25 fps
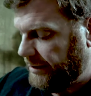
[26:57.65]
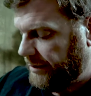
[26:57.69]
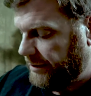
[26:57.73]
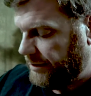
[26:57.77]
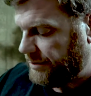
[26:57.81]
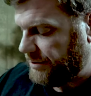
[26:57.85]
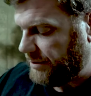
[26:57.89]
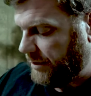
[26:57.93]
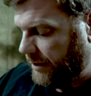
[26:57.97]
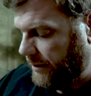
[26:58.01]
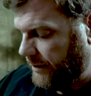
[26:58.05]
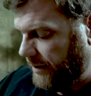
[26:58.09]

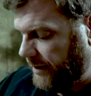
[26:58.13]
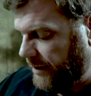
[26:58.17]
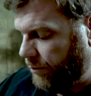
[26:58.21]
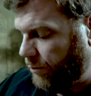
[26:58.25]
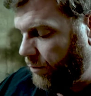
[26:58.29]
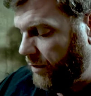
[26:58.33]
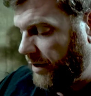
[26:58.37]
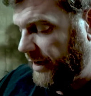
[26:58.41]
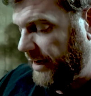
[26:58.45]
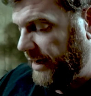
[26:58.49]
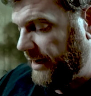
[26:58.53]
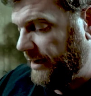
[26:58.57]
started at
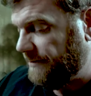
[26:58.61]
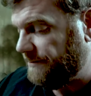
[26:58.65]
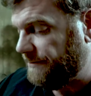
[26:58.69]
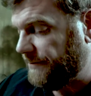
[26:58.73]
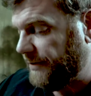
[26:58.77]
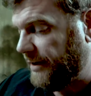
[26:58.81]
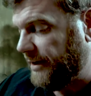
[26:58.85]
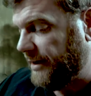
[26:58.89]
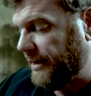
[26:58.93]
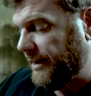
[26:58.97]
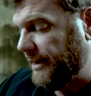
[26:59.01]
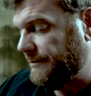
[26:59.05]

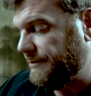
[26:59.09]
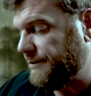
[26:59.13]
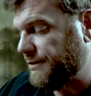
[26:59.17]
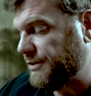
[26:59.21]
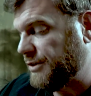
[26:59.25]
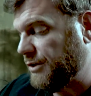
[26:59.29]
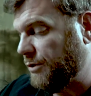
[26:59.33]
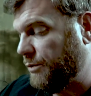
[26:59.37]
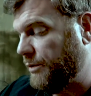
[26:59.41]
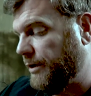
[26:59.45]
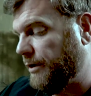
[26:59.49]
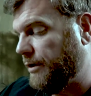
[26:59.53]
185.
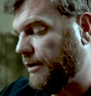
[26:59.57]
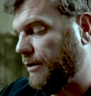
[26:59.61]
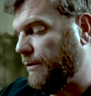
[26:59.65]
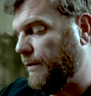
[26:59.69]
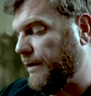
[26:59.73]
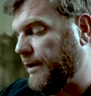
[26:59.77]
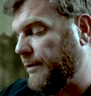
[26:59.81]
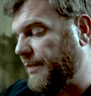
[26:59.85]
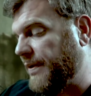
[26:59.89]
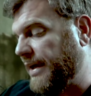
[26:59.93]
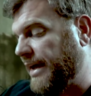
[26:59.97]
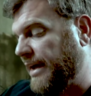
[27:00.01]
So we're
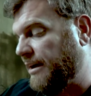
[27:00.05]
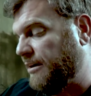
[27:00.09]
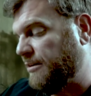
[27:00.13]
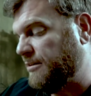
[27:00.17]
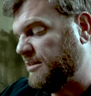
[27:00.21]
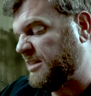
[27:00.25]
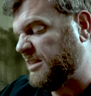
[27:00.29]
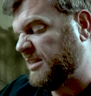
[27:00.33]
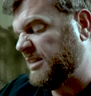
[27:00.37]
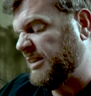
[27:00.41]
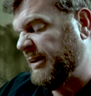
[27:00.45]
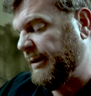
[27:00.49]
going
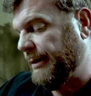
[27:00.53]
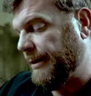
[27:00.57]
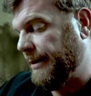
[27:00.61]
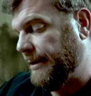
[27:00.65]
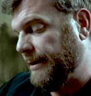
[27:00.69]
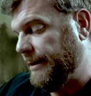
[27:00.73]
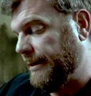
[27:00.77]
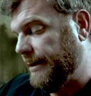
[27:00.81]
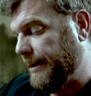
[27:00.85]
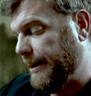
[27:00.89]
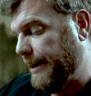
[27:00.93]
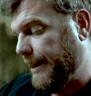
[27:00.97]
about
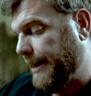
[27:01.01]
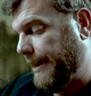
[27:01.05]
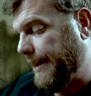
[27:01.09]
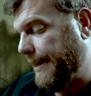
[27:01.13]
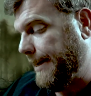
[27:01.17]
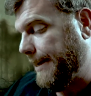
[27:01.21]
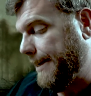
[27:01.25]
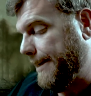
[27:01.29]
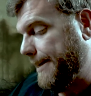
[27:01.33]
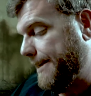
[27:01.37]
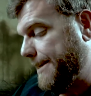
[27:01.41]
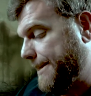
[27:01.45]

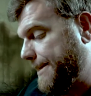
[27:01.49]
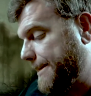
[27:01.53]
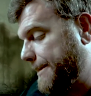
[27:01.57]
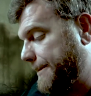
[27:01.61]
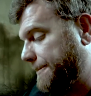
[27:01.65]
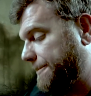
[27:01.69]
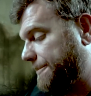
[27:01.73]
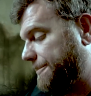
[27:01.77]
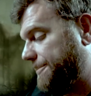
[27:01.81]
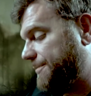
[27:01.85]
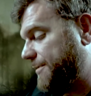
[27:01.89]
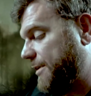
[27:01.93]

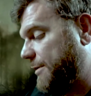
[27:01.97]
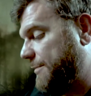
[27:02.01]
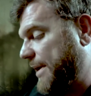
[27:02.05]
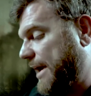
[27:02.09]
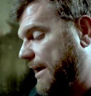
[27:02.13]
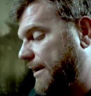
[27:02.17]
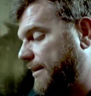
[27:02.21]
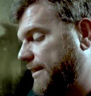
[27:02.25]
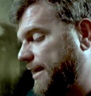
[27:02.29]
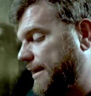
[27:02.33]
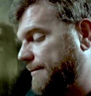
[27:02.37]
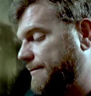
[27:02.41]

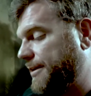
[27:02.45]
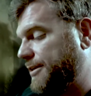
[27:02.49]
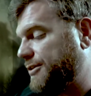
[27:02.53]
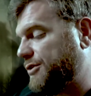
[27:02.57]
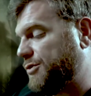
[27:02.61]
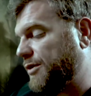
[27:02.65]
11 to